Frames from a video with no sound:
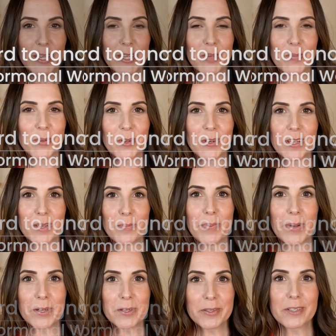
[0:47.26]
community,
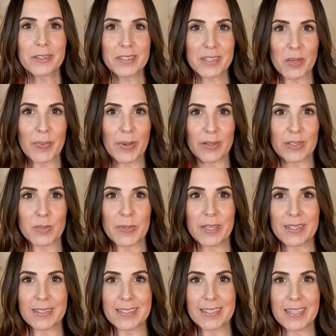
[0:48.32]
buckle your seatbelts
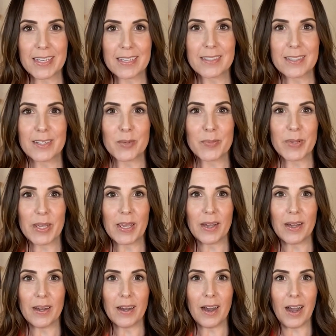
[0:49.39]
because today is going to be
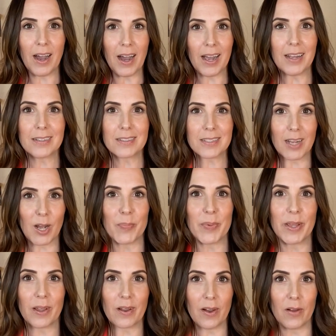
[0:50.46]
a hot
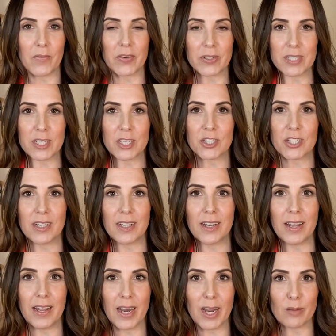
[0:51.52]
topic conversation
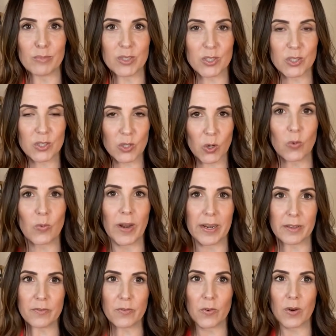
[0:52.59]
and I'm so
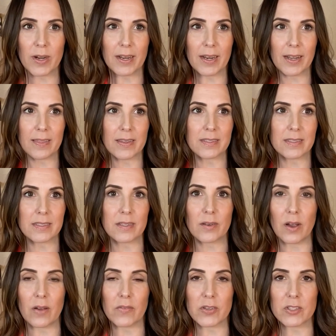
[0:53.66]
ready for it. And this is the
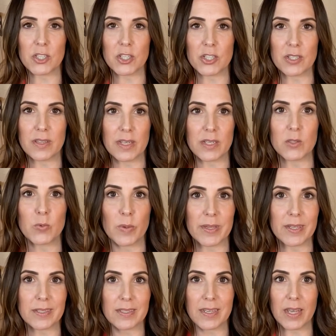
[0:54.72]
conversation that as
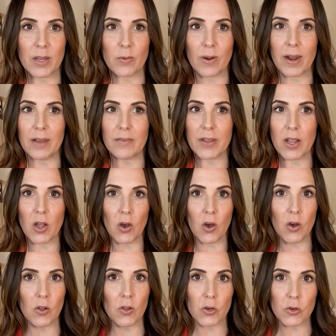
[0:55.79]
women today we're having
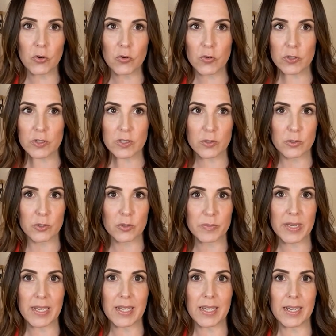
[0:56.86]
all over social
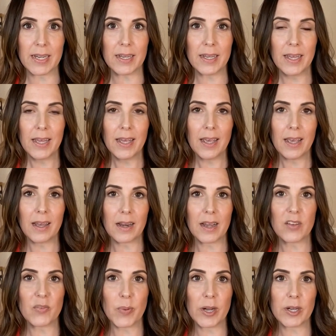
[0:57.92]
media. And
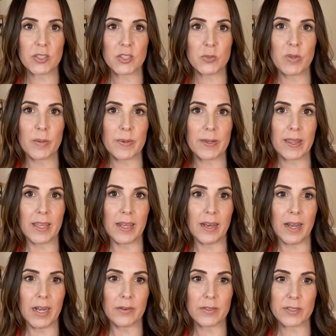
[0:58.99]
I've brought two women that
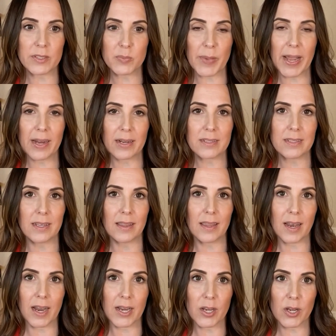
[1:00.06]
I respect and that
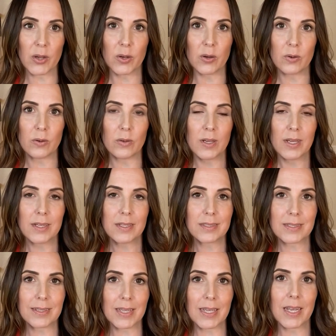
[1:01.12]
I know to lean